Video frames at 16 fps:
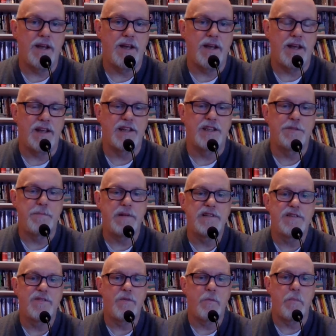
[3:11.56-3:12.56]
an
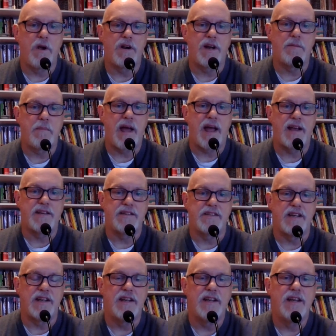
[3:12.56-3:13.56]
expensive American
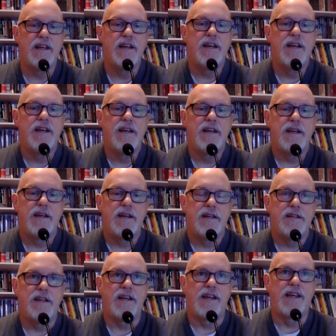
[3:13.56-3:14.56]
magazine,
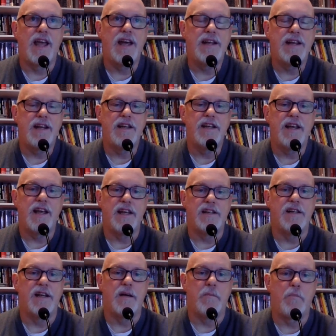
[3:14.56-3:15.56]
to get it
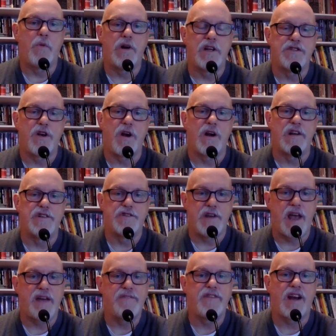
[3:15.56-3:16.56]
in Buenos Aires, you
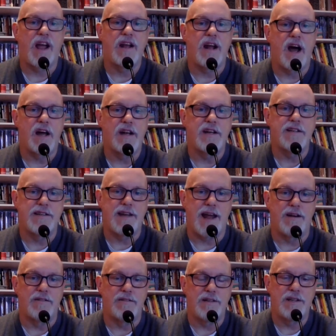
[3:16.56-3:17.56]
have to kind of hunt it
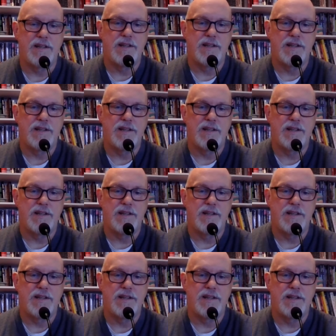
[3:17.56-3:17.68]
down.